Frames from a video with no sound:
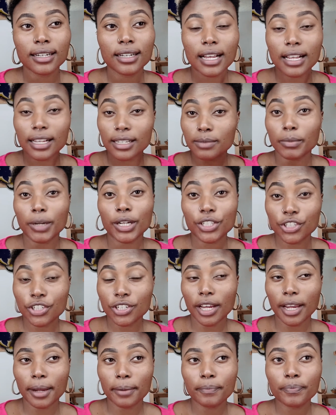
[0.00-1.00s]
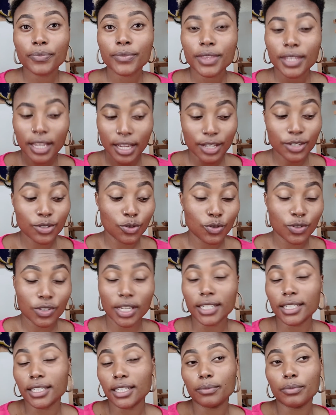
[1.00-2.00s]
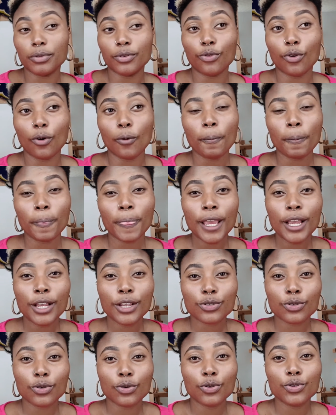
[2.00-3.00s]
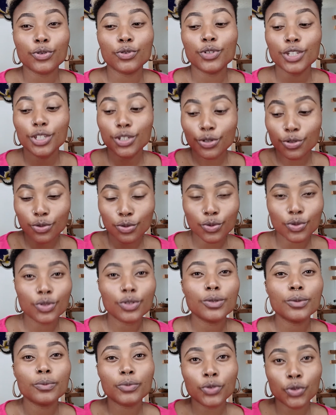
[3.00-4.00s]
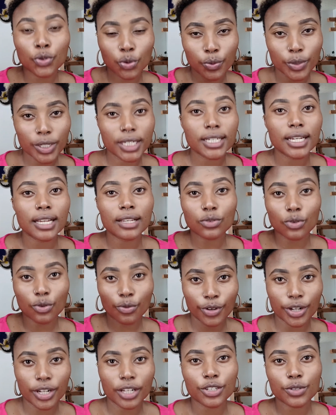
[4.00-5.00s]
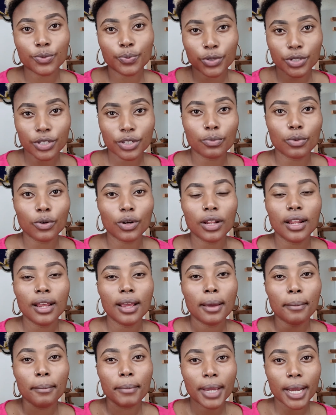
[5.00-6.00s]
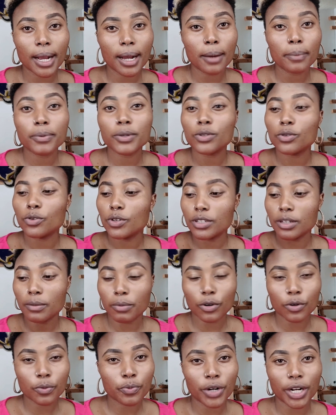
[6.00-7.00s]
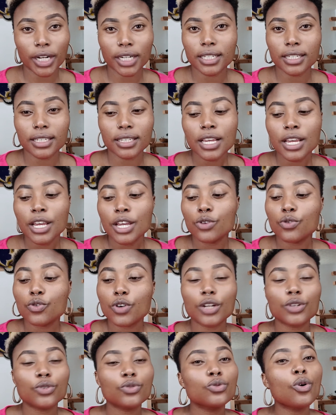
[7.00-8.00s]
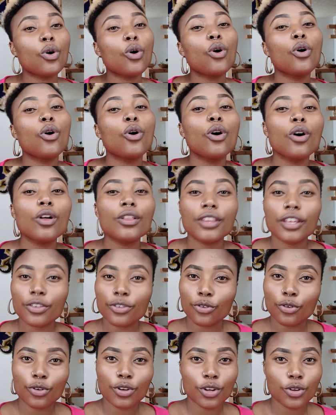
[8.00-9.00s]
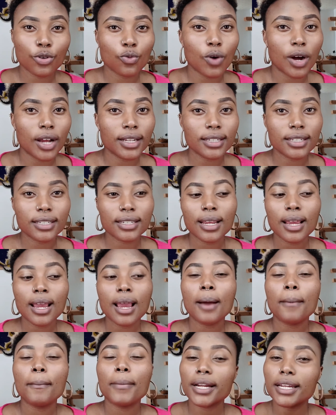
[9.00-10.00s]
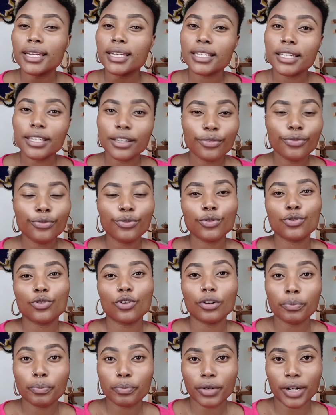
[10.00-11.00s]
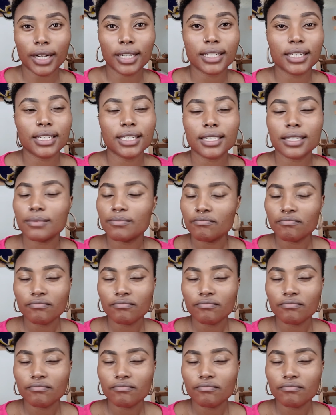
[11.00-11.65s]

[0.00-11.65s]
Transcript: as much time as you started before. So you need to do it as often as possible. Makeup is always about practice. You can do all the theory you want, but if you don't practice,